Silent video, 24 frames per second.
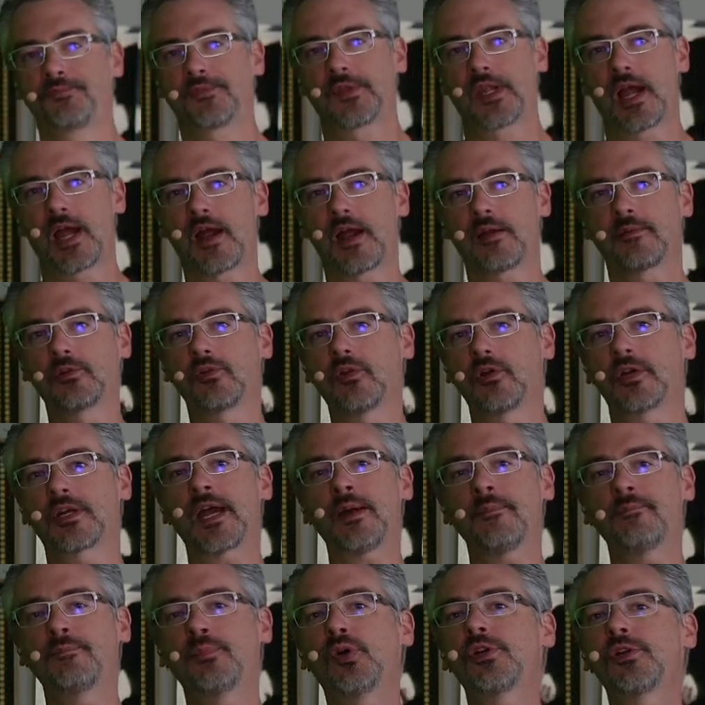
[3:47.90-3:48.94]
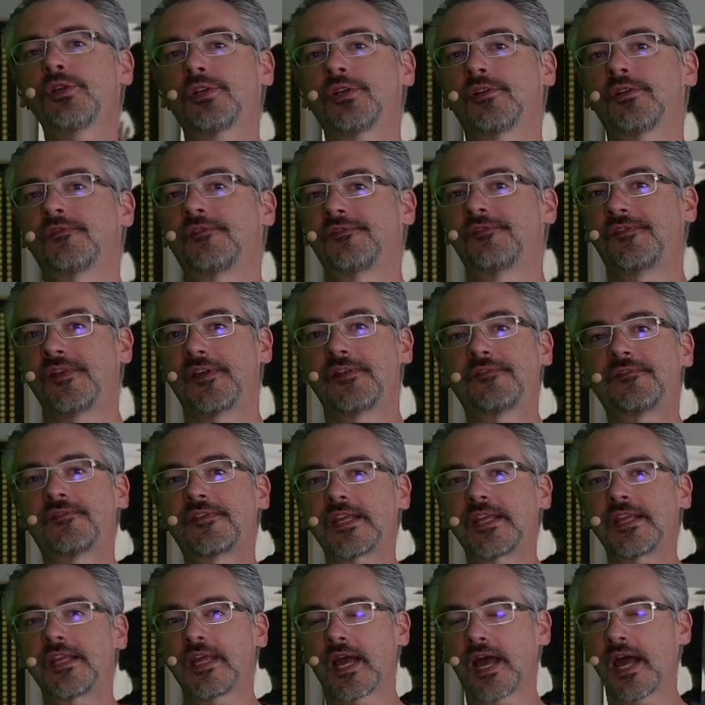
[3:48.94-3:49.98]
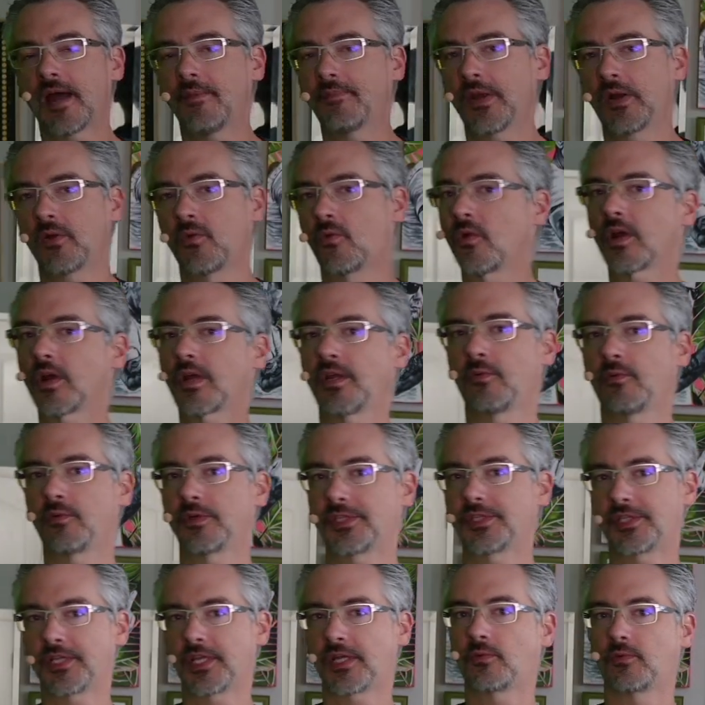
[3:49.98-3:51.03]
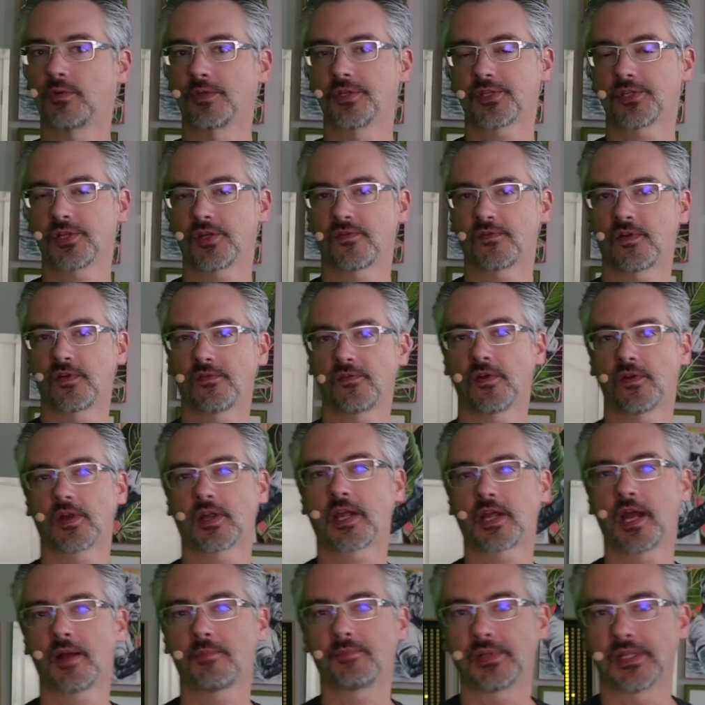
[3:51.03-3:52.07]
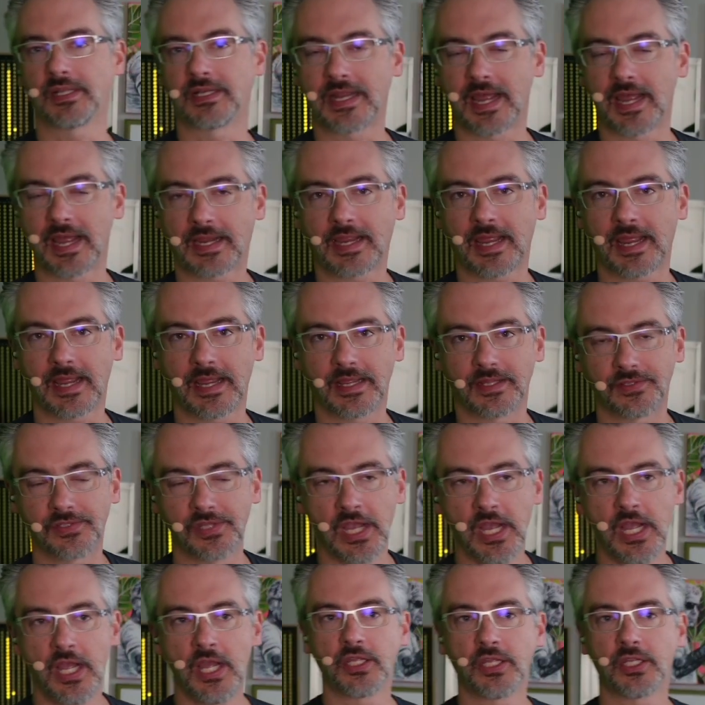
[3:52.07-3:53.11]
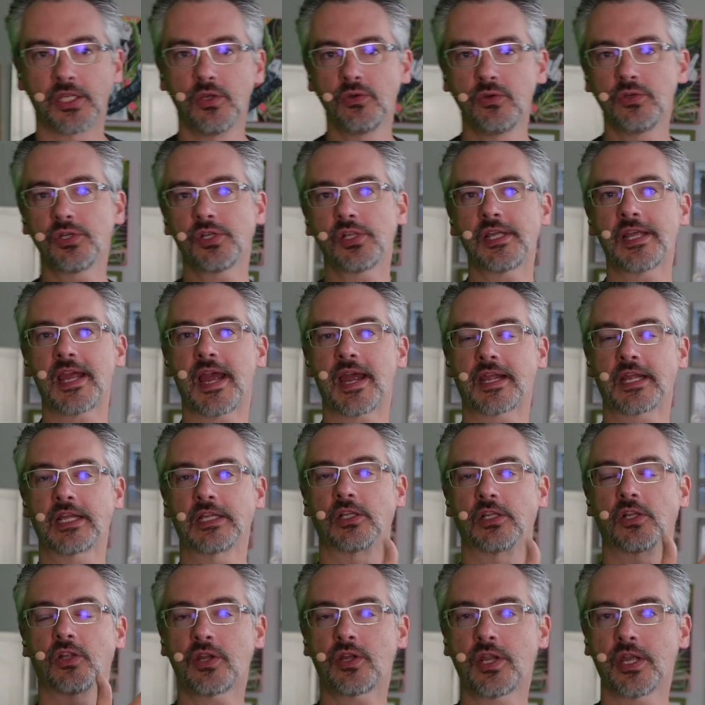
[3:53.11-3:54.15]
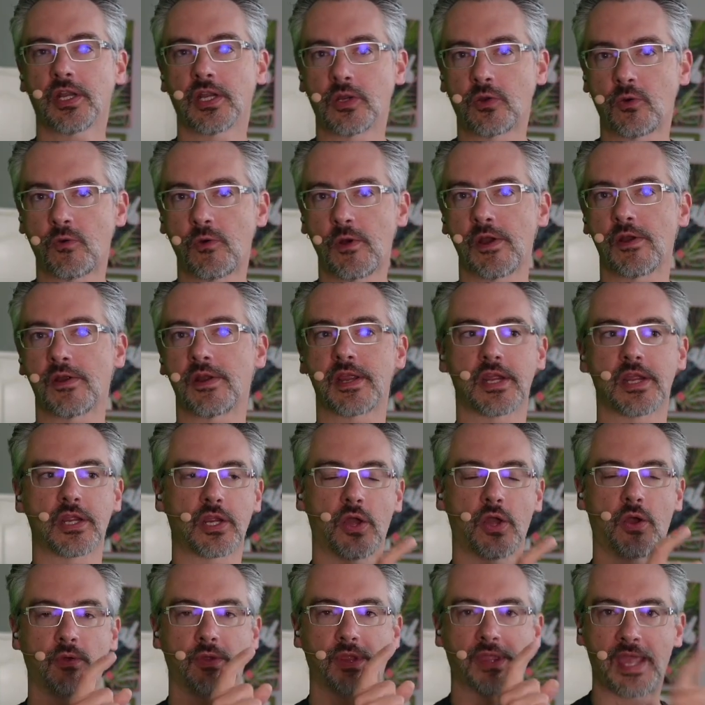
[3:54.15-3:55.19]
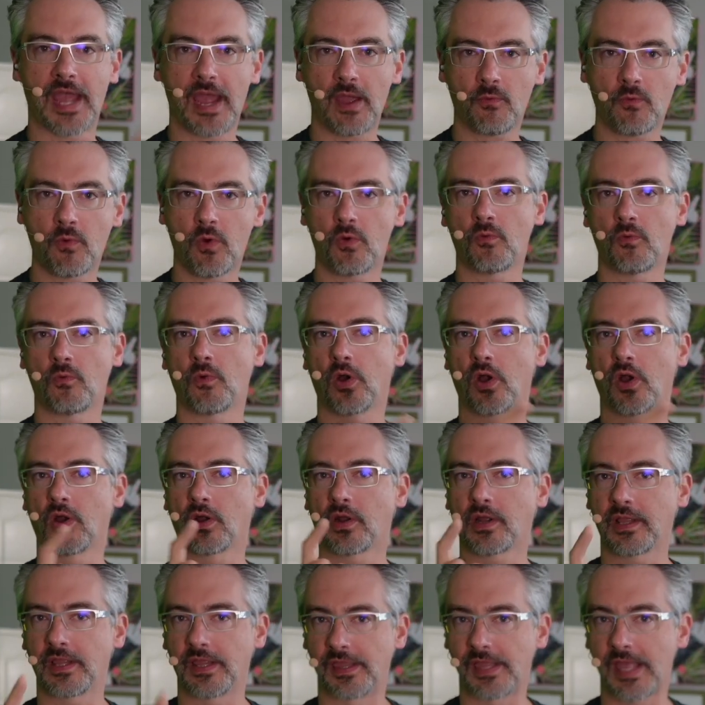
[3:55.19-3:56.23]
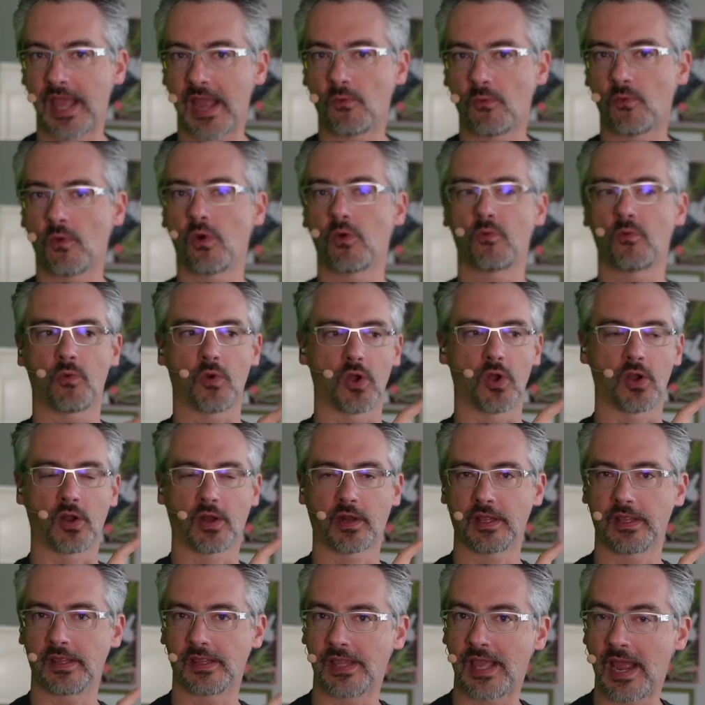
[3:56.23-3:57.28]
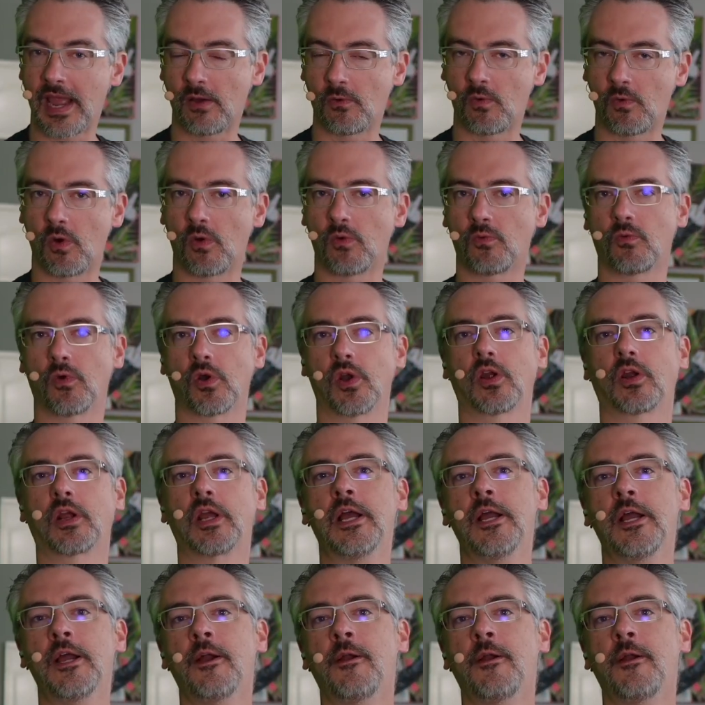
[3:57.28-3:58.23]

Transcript: I, look, I'm pushing 50. I've been working with SQL Server for a couple of decades. Usually I can look at a query and go, that won't work, that won't work, that won't work.